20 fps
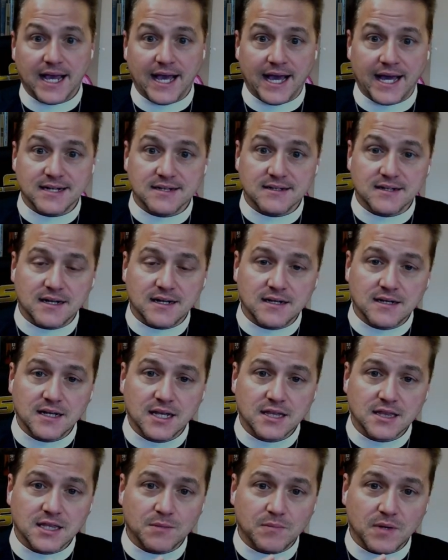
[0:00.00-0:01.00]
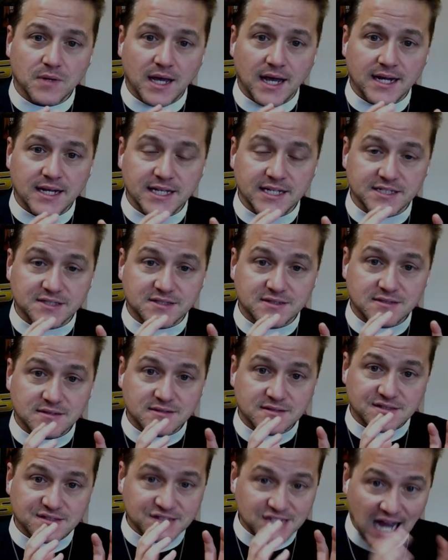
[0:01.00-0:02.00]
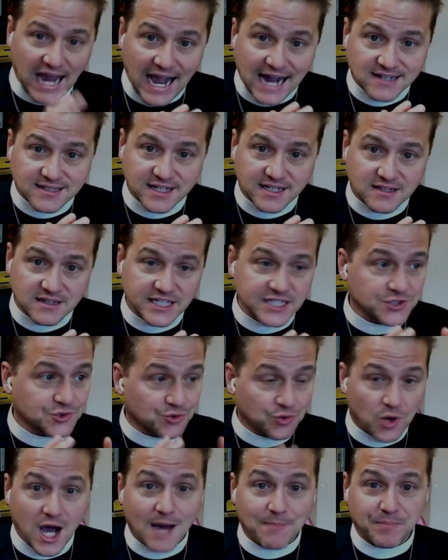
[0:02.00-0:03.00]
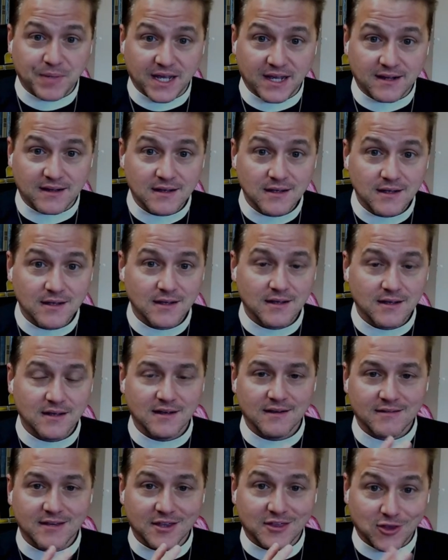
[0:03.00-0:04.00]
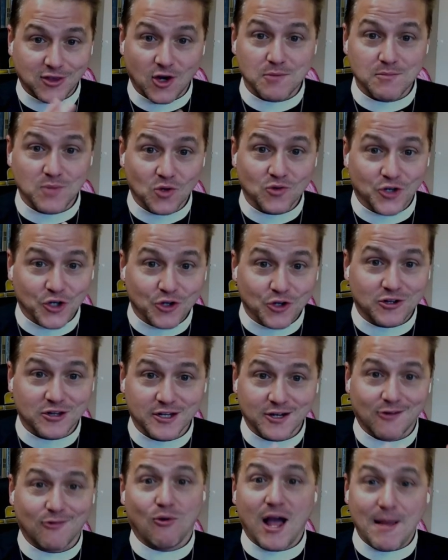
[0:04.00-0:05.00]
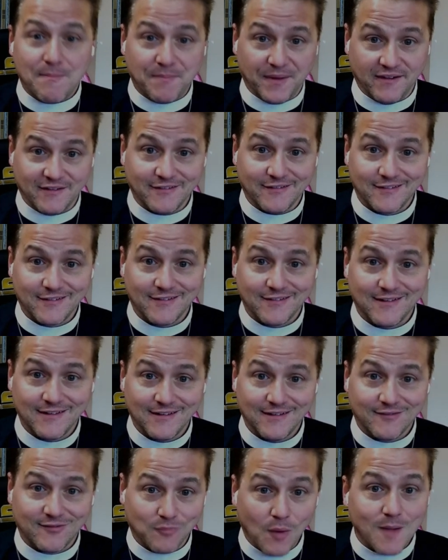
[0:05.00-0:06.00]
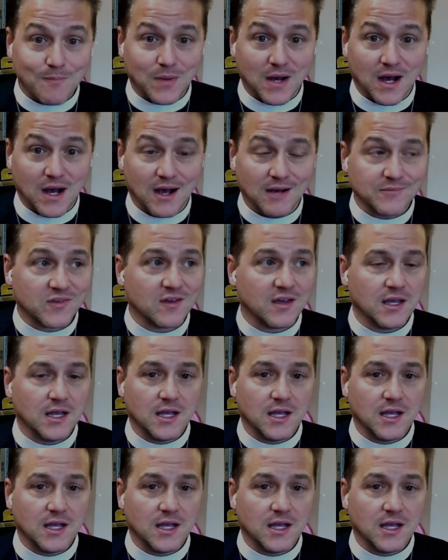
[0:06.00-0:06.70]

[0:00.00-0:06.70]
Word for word: And he's tactically dropping the thermonuclear weapons, smart bombs,